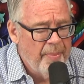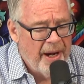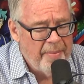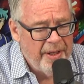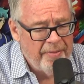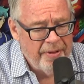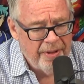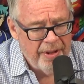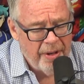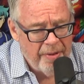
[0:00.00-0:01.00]
but I mean, if you're,
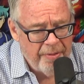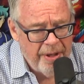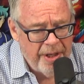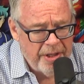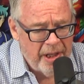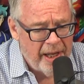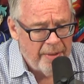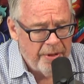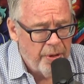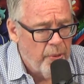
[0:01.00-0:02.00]
you know, if Greek is the
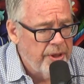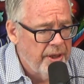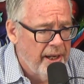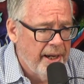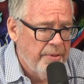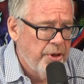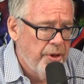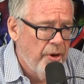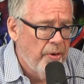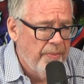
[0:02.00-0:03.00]
language, or was the language at
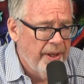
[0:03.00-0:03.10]
home,